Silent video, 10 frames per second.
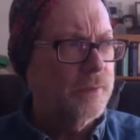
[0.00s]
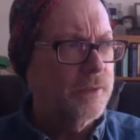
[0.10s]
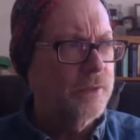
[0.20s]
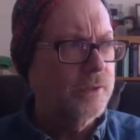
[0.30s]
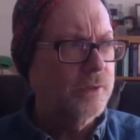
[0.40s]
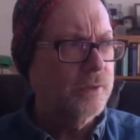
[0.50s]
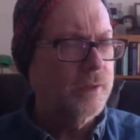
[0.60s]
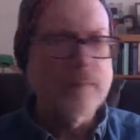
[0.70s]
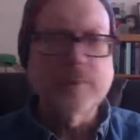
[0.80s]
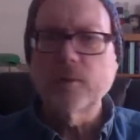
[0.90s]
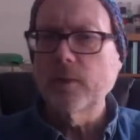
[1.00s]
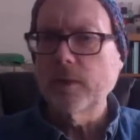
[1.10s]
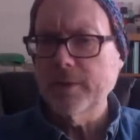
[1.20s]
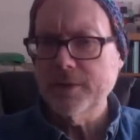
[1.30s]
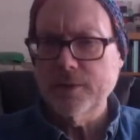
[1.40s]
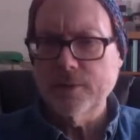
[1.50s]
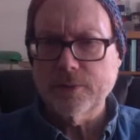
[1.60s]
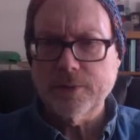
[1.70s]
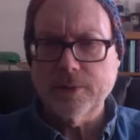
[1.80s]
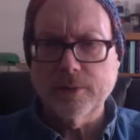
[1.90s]
Here, I'm in Wilmington,
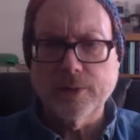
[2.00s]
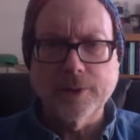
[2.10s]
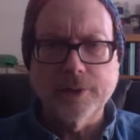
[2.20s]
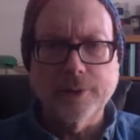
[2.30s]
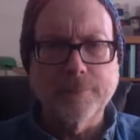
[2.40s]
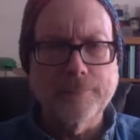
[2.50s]
North Carolina.